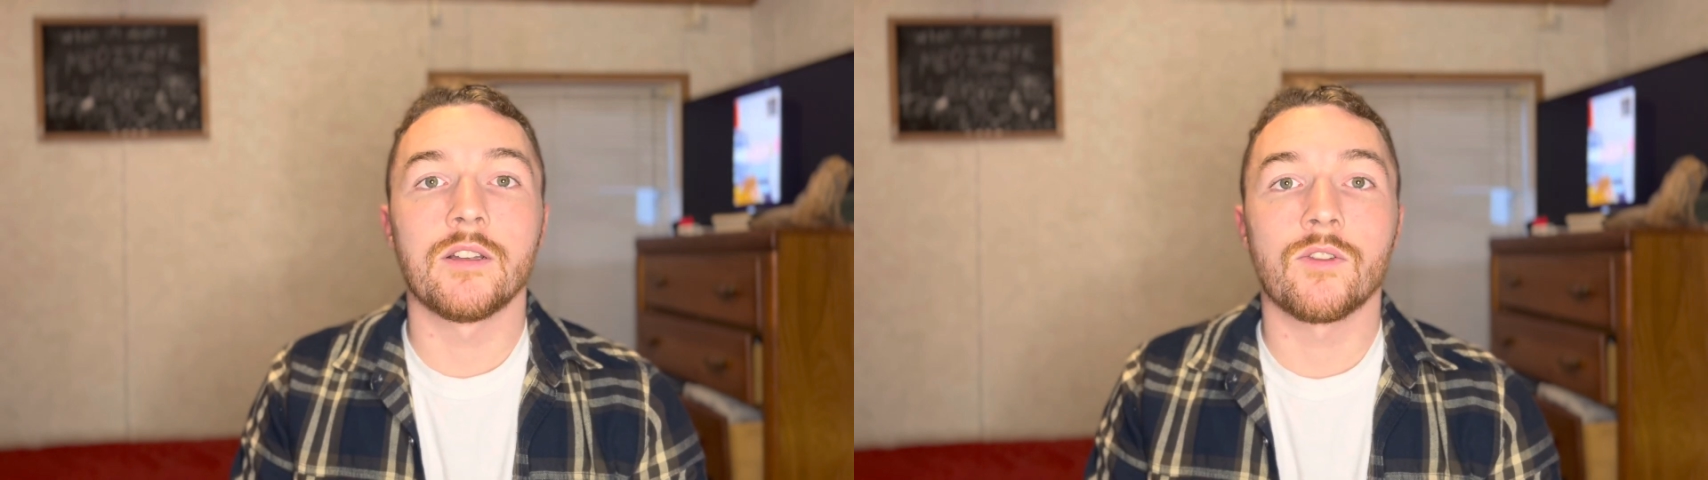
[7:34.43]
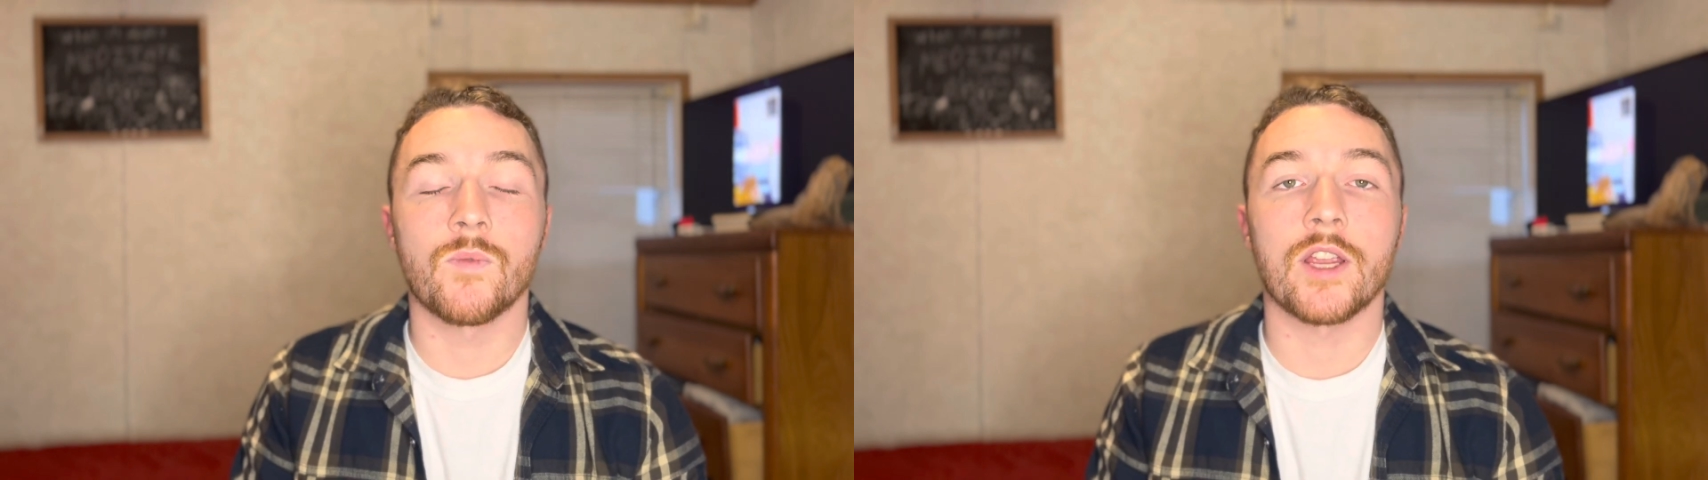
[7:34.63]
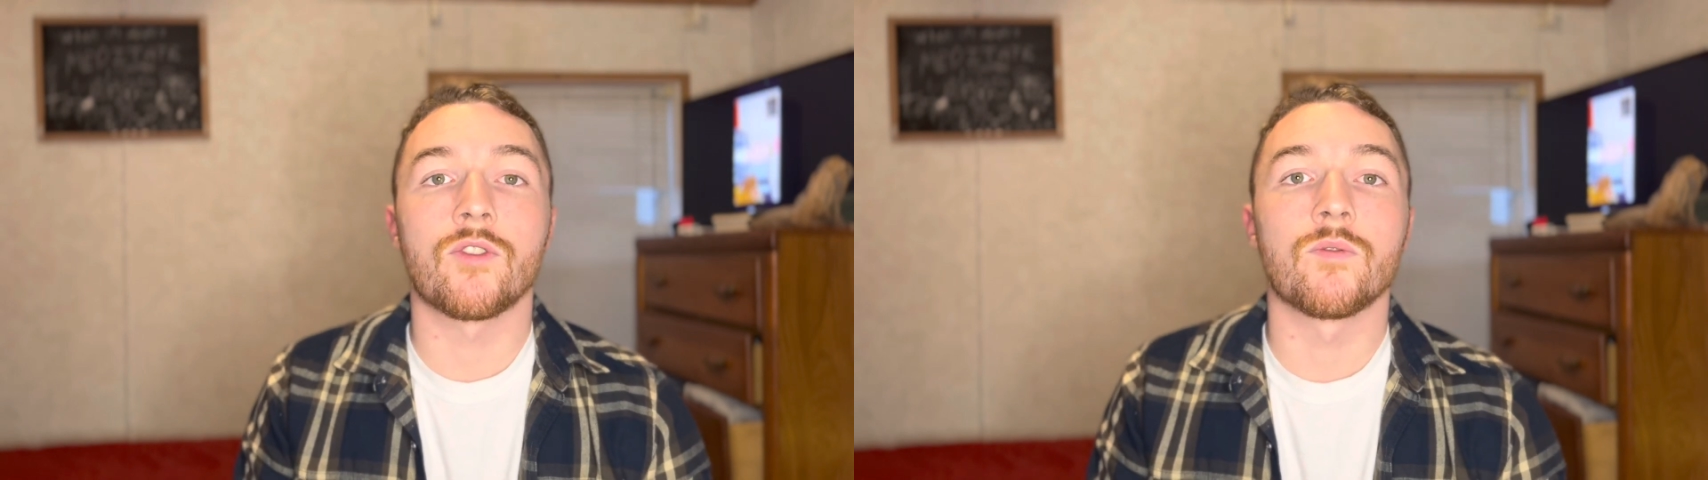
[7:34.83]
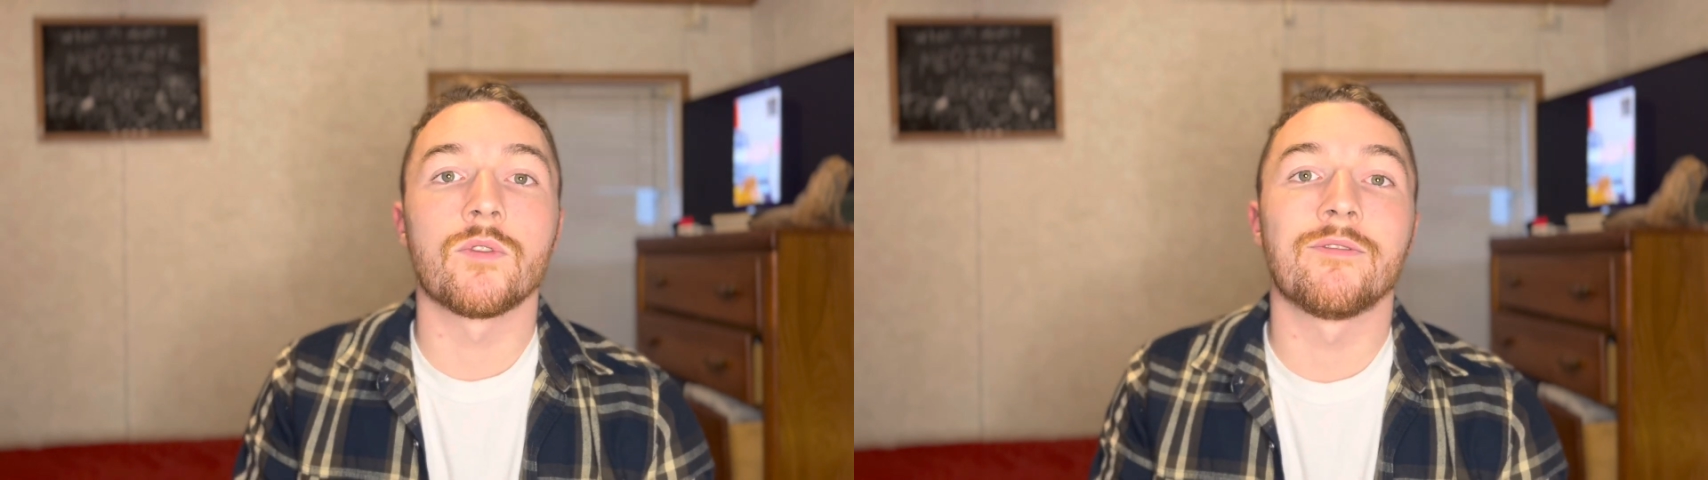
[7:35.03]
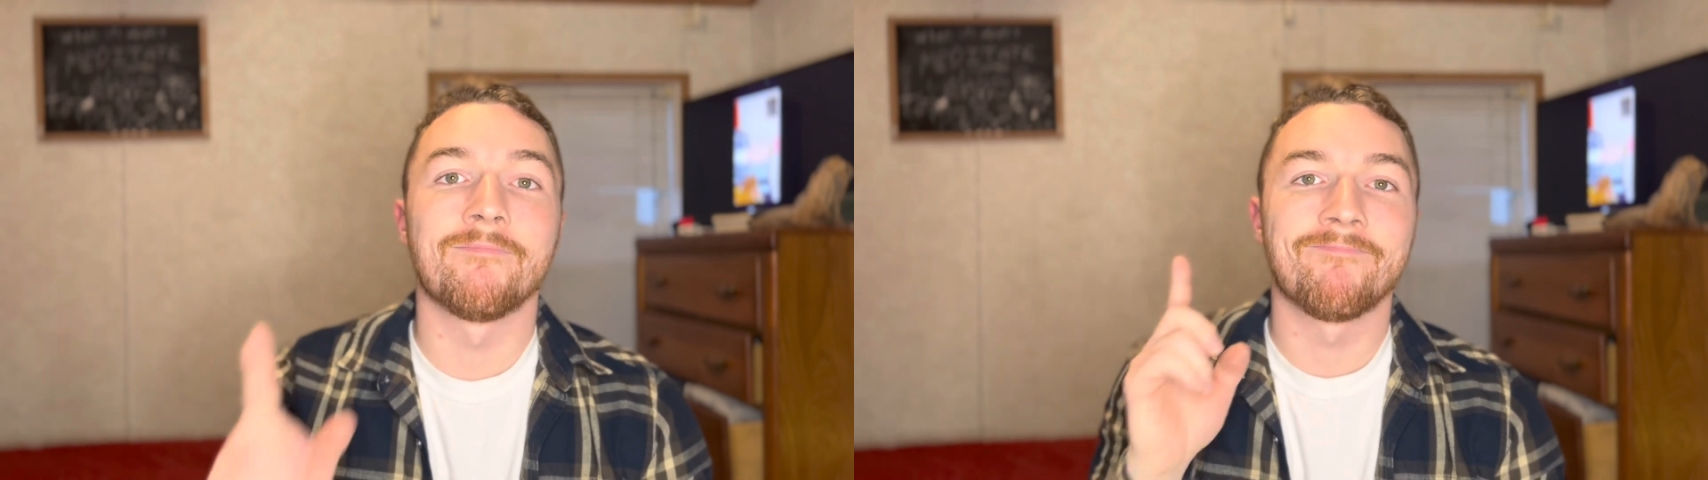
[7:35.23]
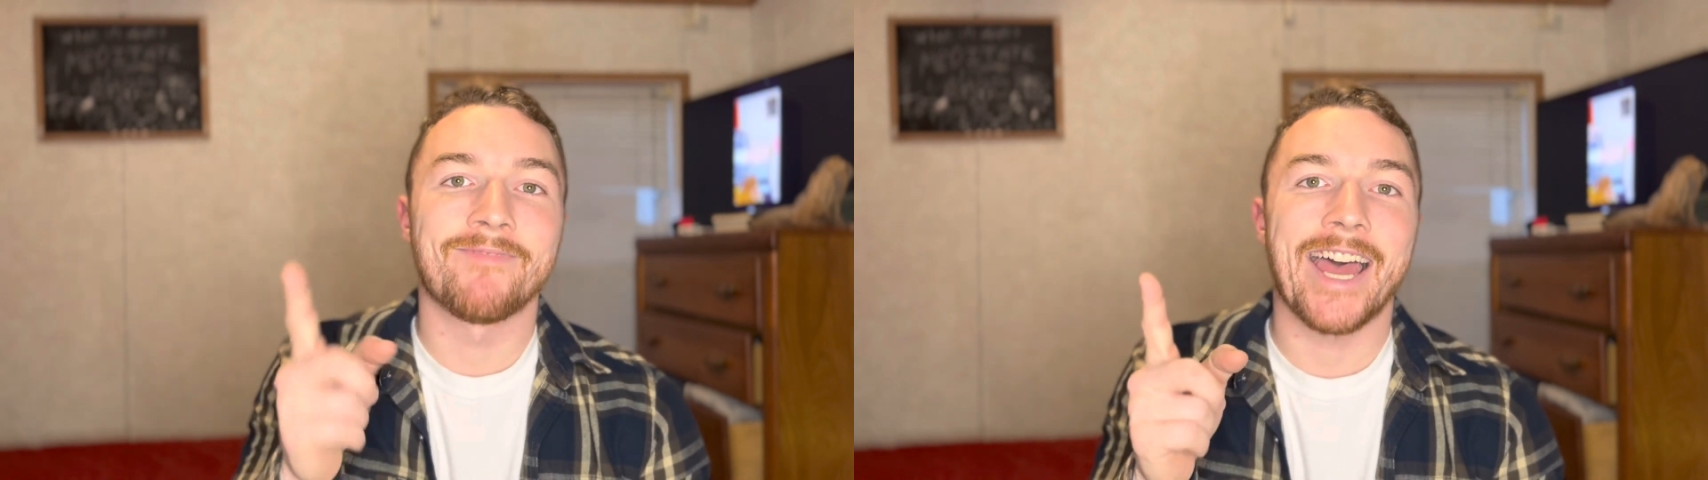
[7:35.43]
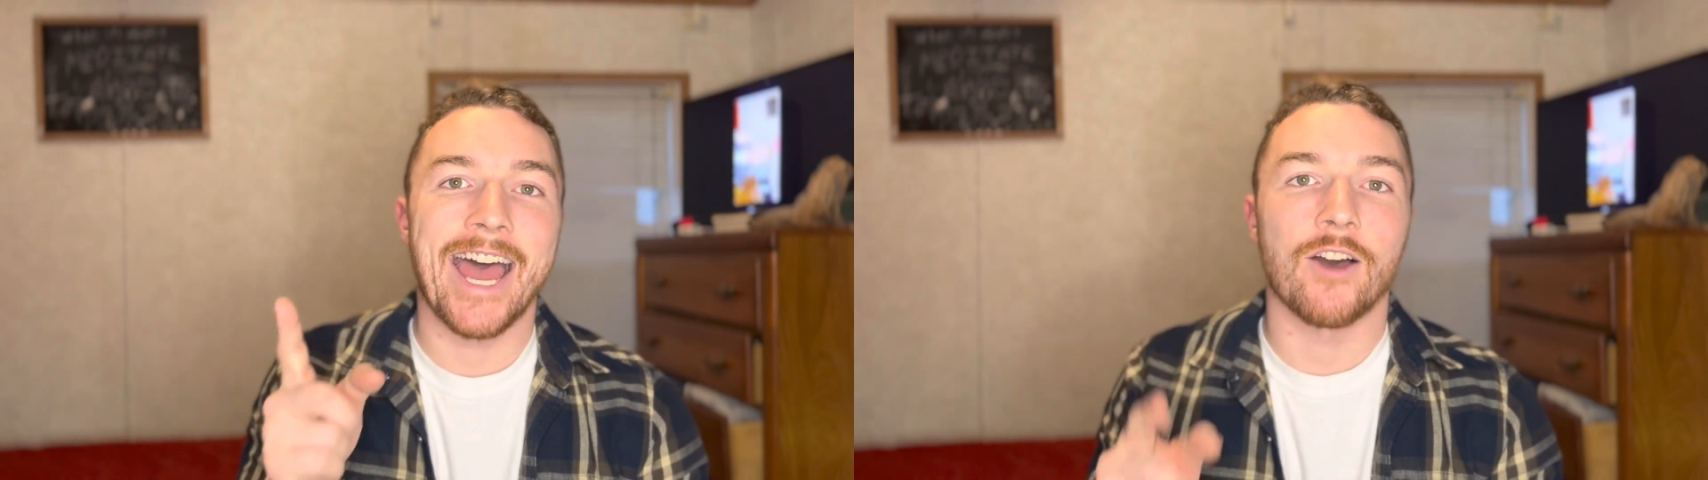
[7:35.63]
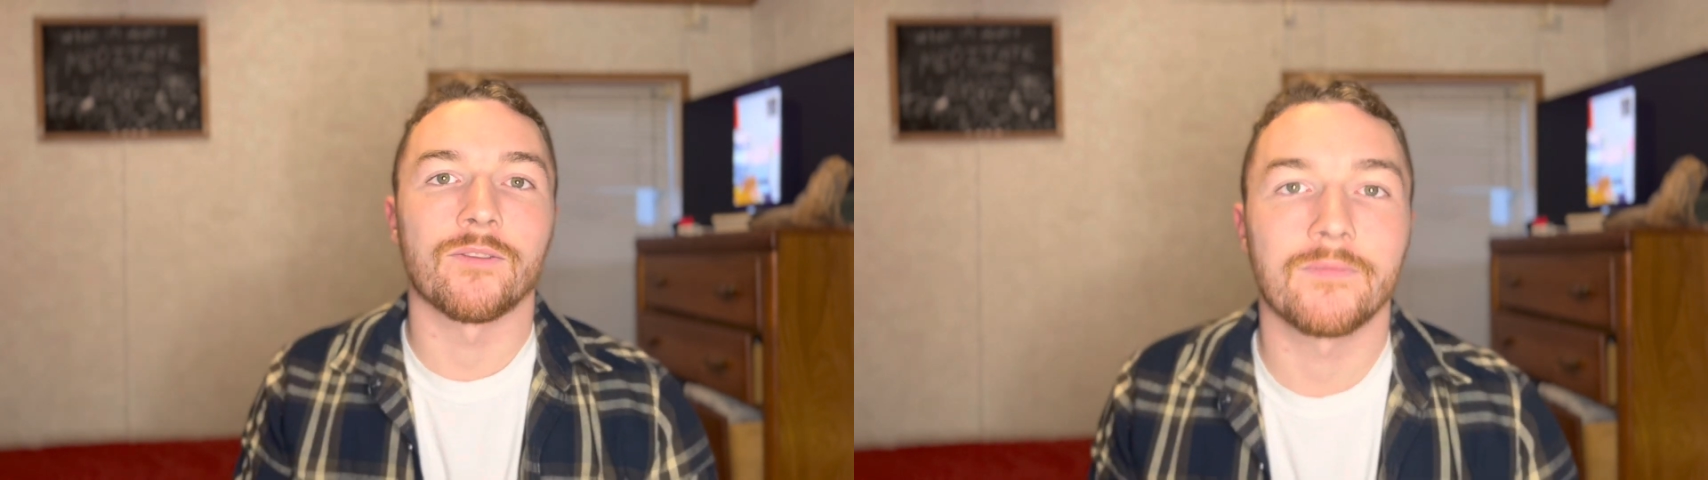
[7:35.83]
Red Guru,
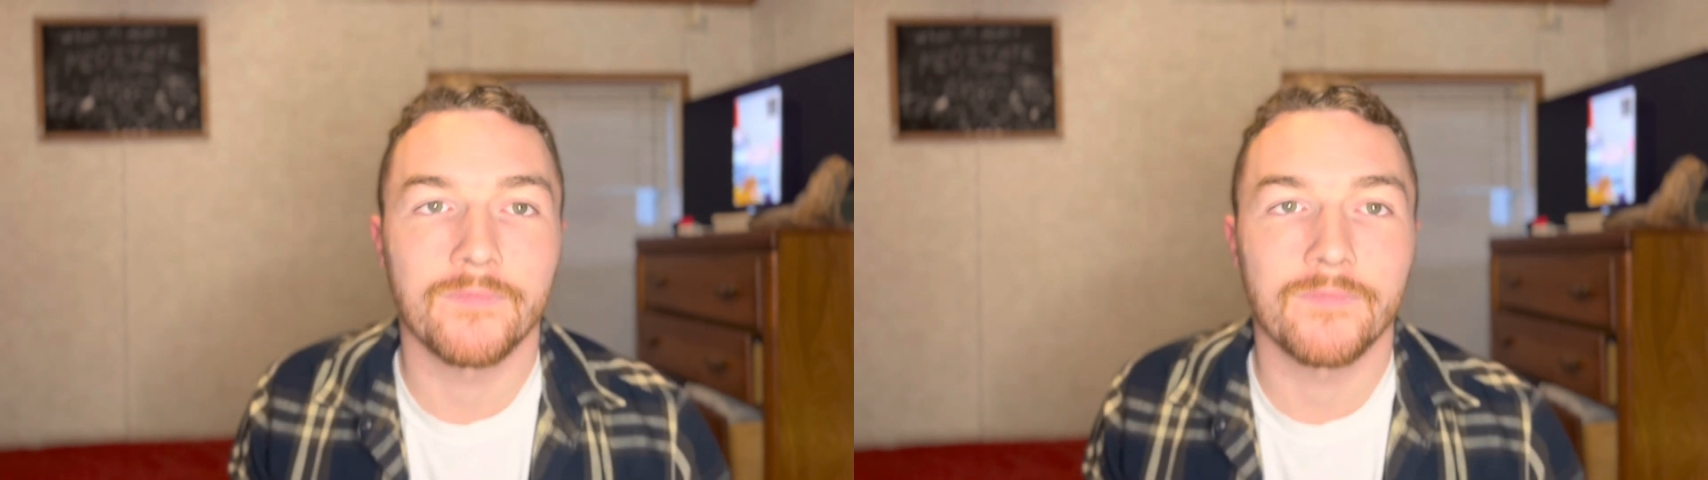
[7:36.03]
out.